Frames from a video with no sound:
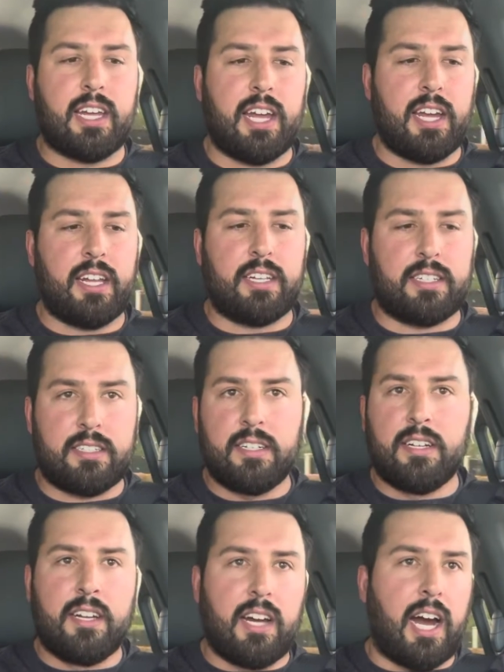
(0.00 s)
And
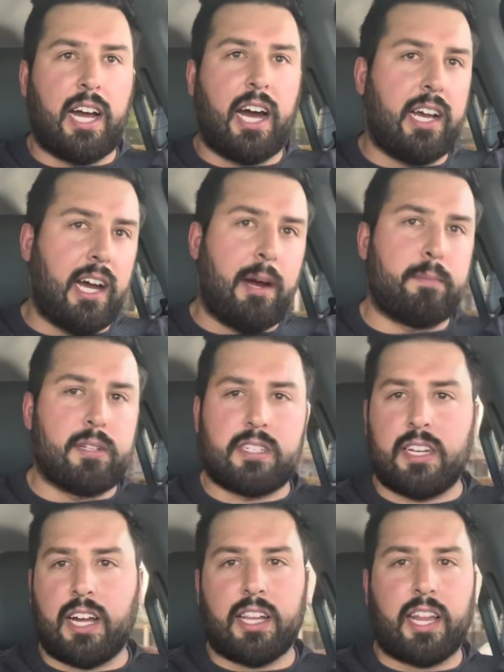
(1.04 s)

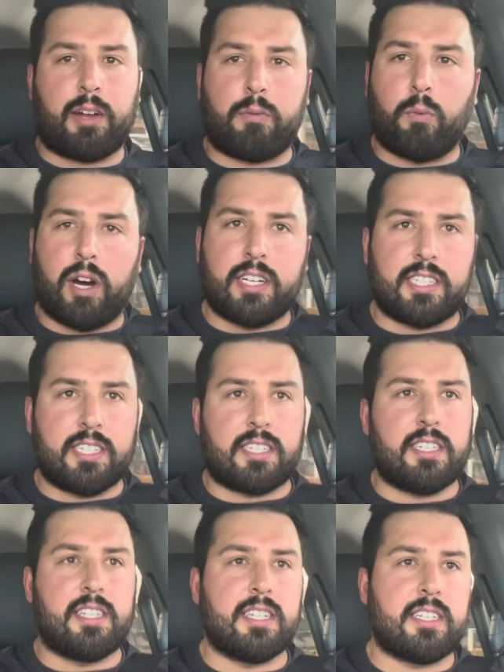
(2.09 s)
I like watching the
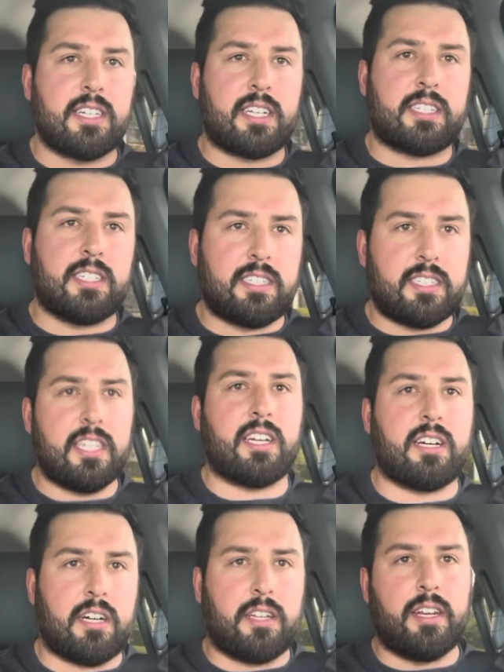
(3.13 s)
statistics and seeing
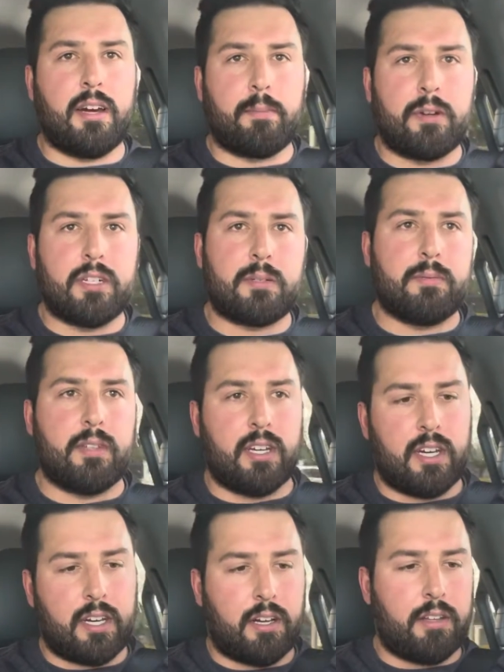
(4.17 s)
all the numbers,
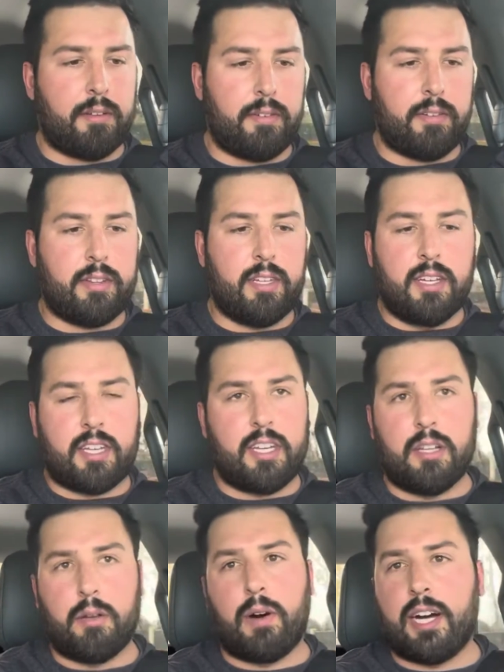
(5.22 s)
all the
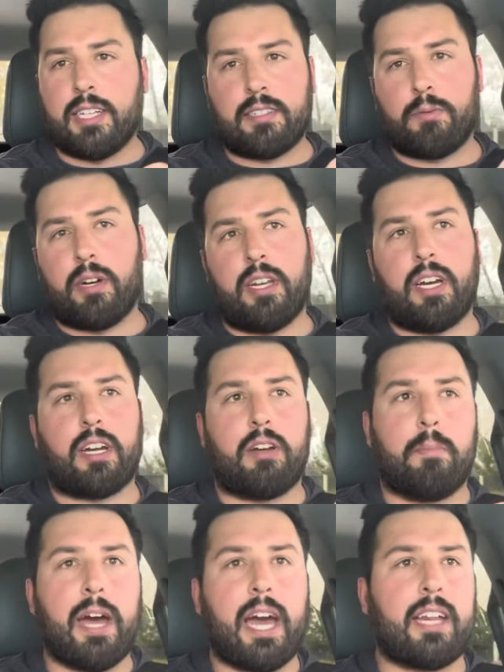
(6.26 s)
kilowatts and whatnot go
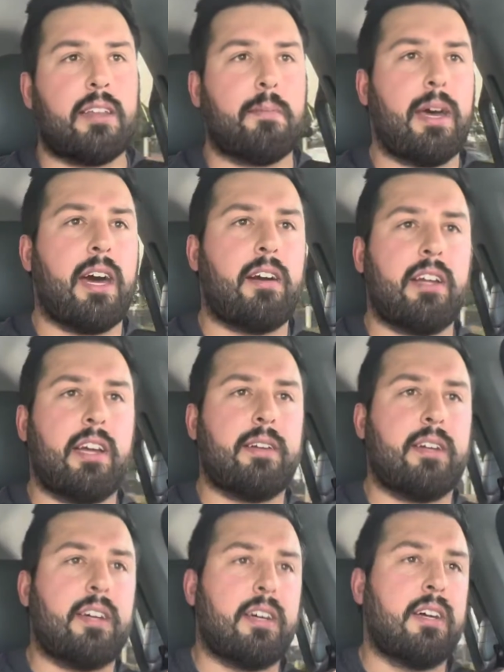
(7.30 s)
back into the battery.
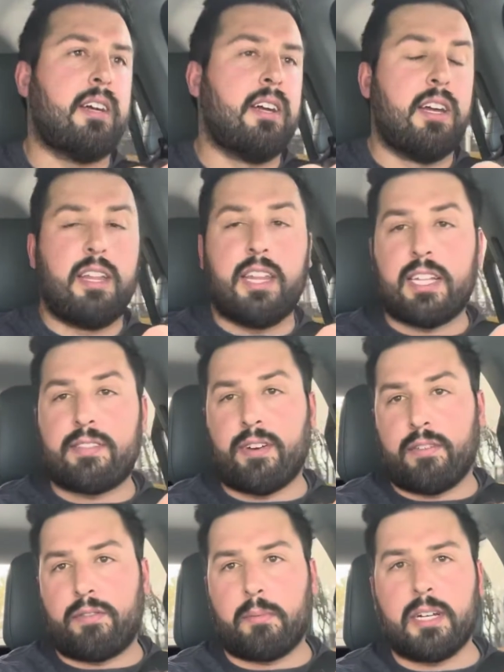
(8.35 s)
That's
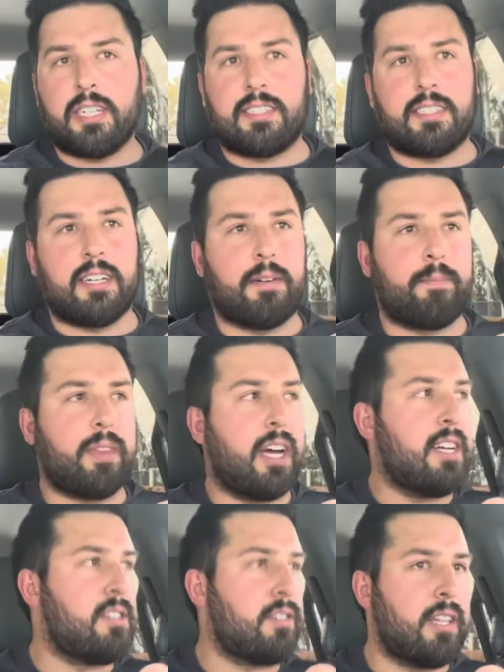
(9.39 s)
fun for me, so I
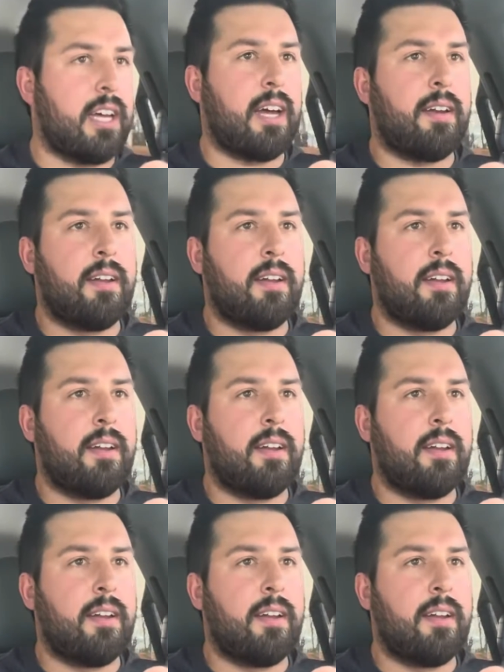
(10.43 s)
enjoy that.